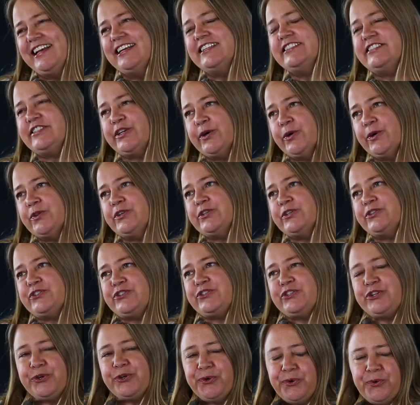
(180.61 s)
So there's
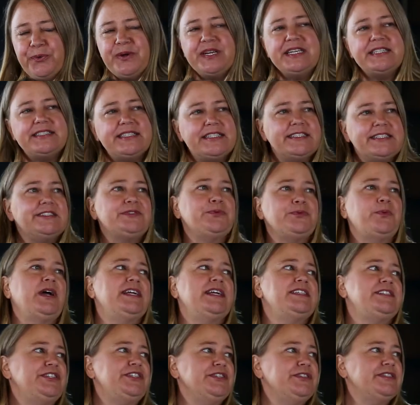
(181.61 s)
two reasons why
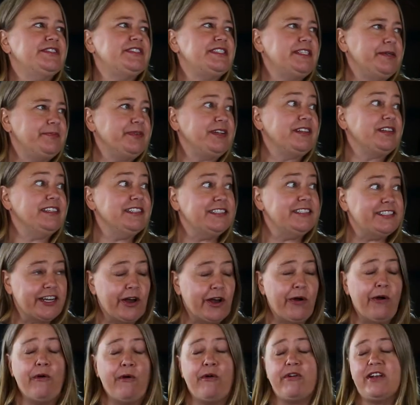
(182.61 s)
students typically
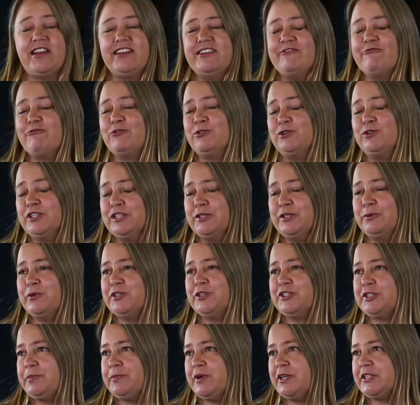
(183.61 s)
don't enroll in the
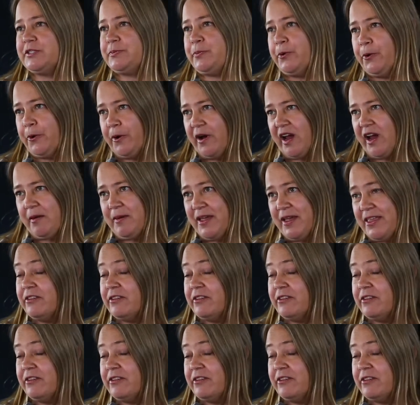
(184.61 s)
Worship Arts program.